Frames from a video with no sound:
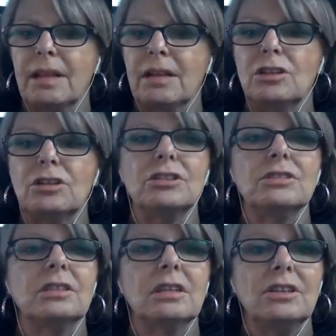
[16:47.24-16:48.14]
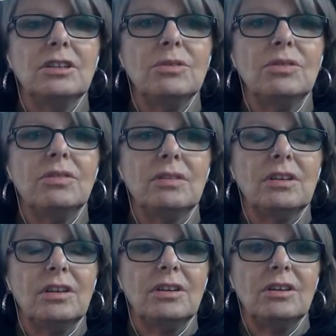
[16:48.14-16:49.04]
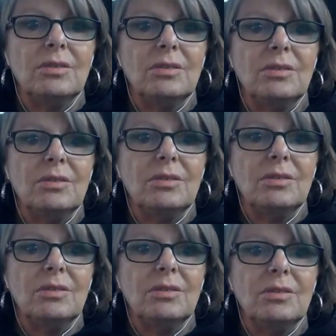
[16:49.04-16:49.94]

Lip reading: learn new, whatever they need